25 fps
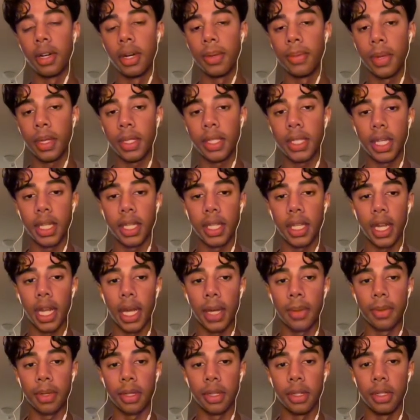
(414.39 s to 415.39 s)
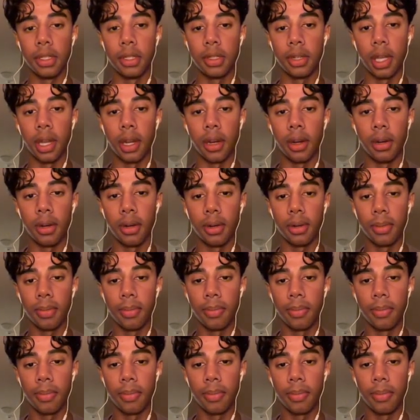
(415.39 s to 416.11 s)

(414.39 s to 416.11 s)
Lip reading: I'm not saying that I'm a good trader,